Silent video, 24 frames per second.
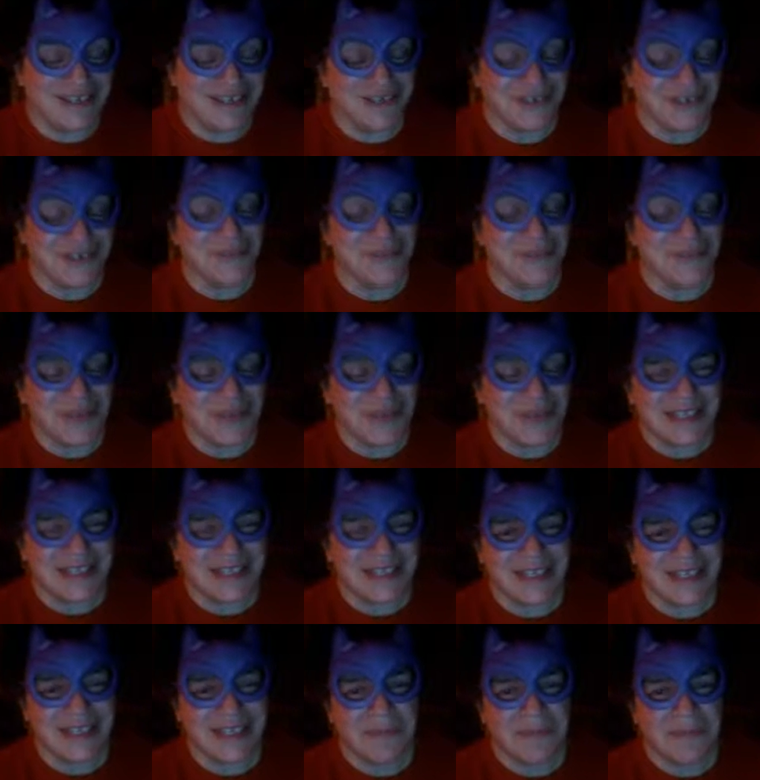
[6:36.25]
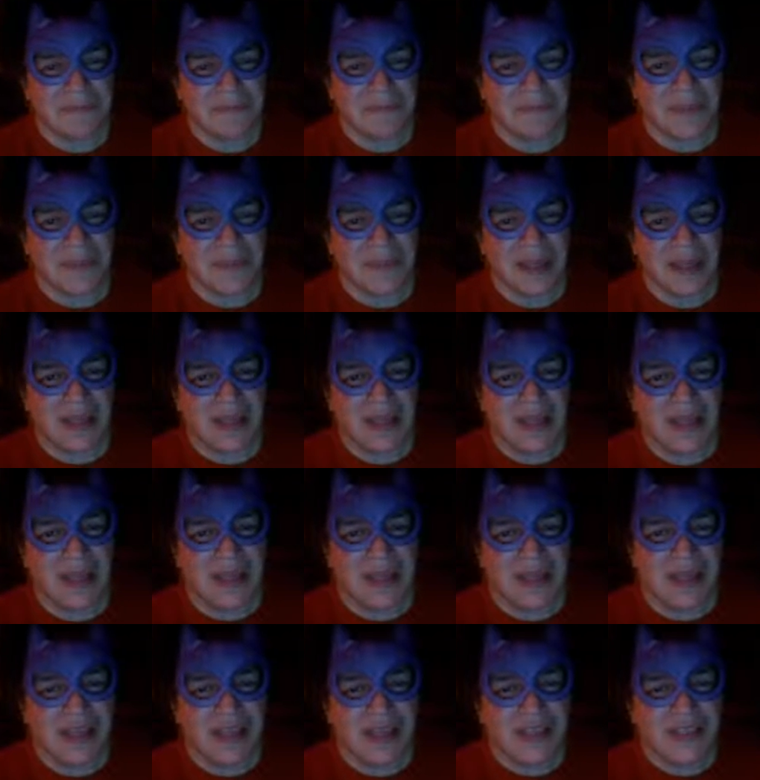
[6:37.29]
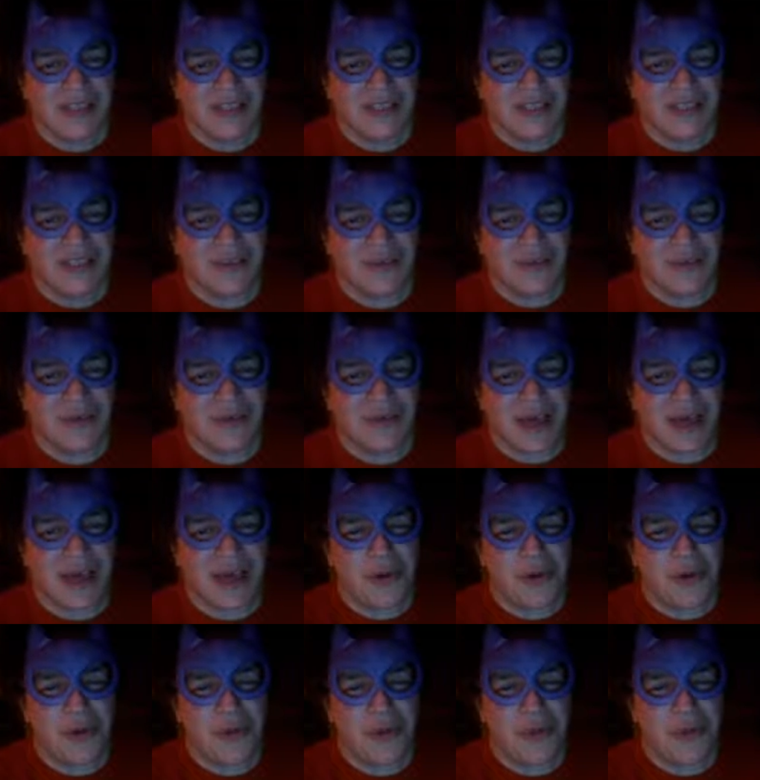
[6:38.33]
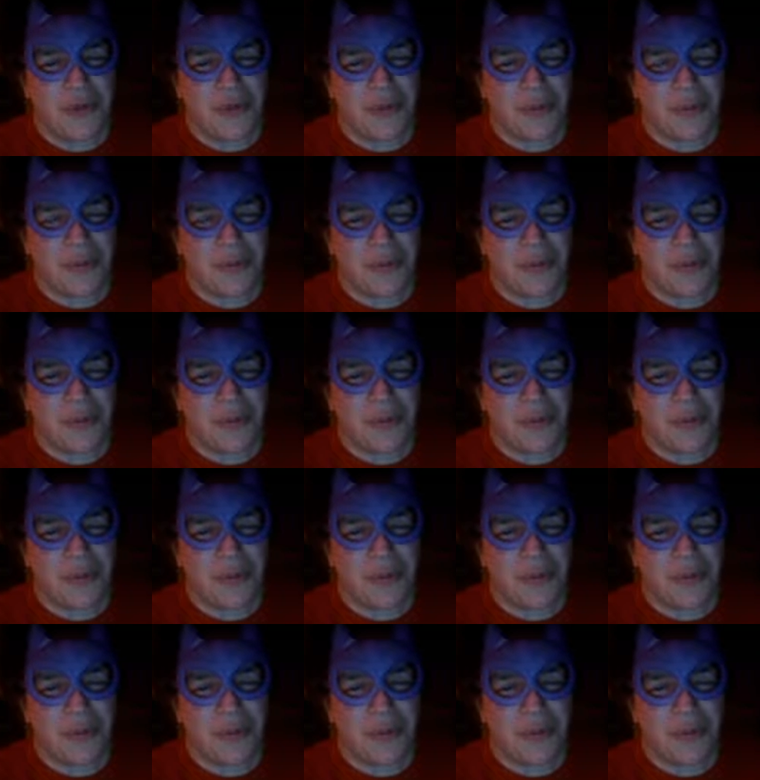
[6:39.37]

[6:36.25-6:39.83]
the good bits. So I hope